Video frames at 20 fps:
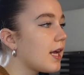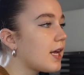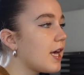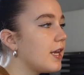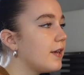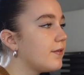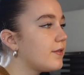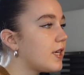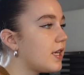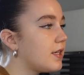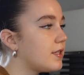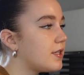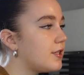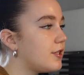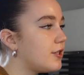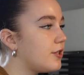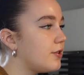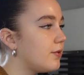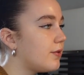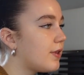I kind of tend
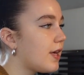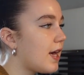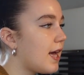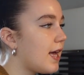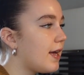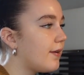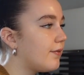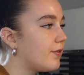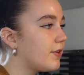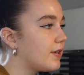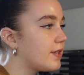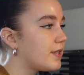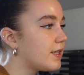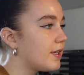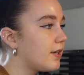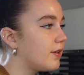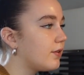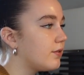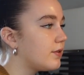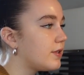to do that every
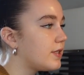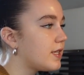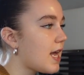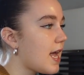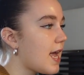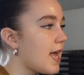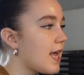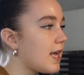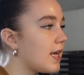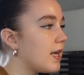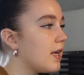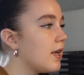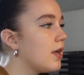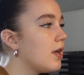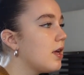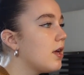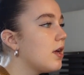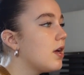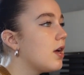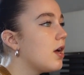single
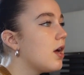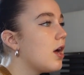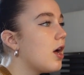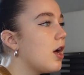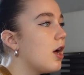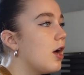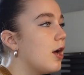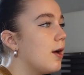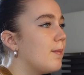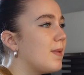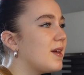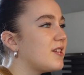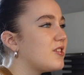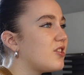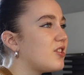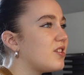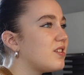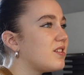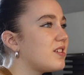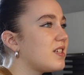day.
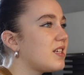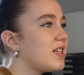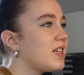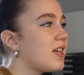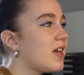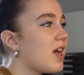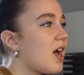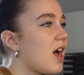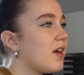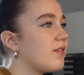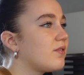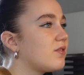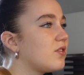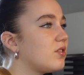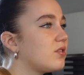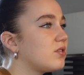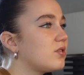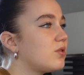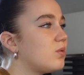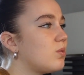As you can see, I've
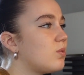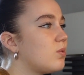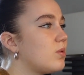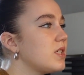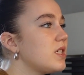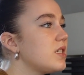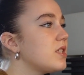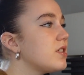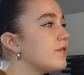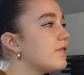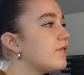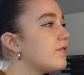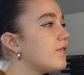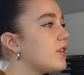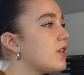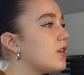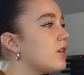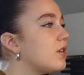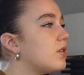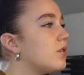got quite a
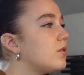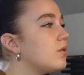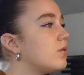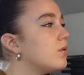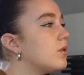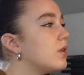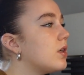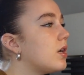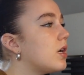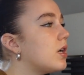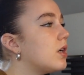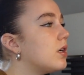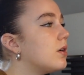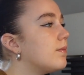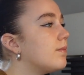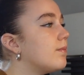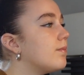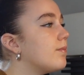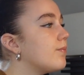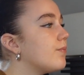few
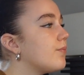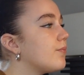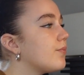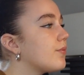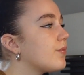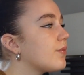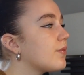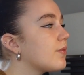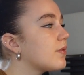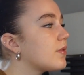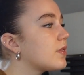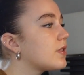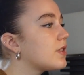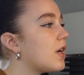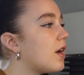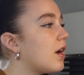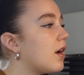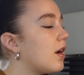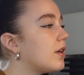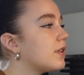
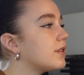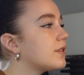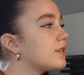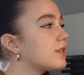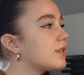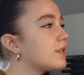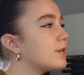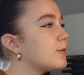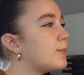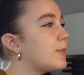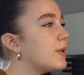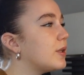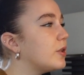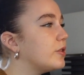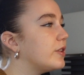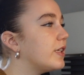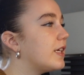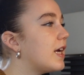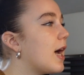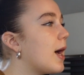tasks
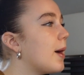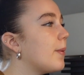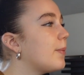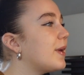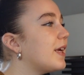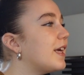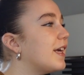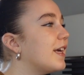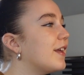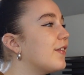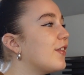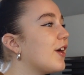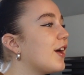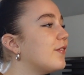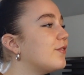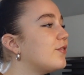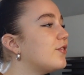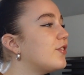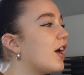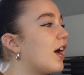building up here that
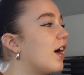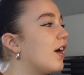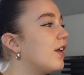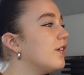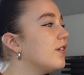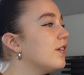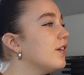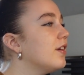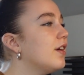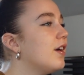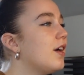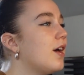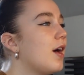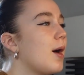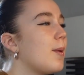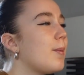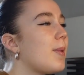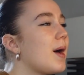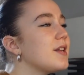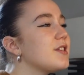I've done.
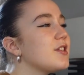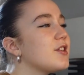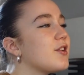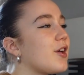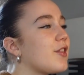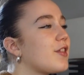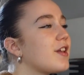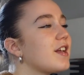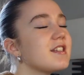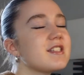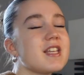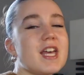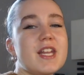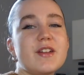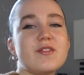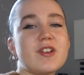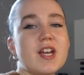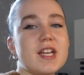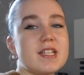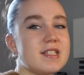But I don't know, I think it's kind
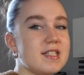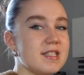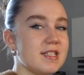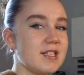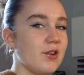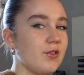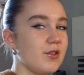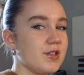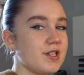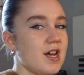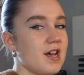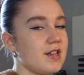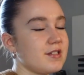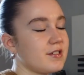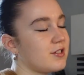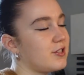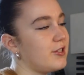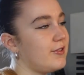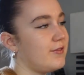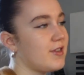of nice to see all the
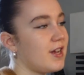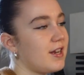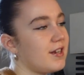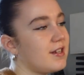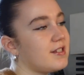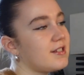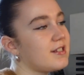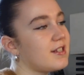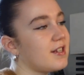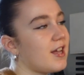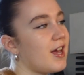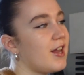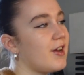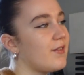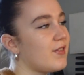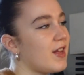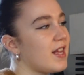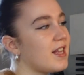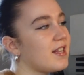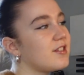tasks you've done, as it kind
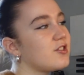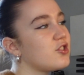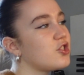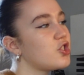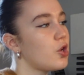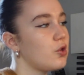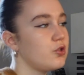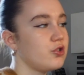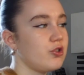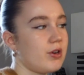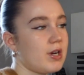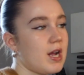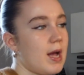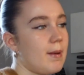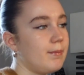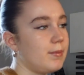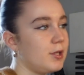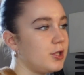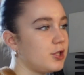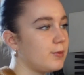of like shows your
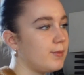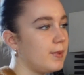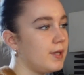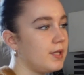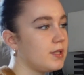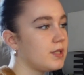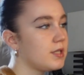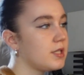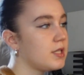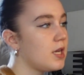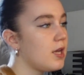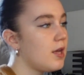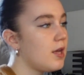accomplishment.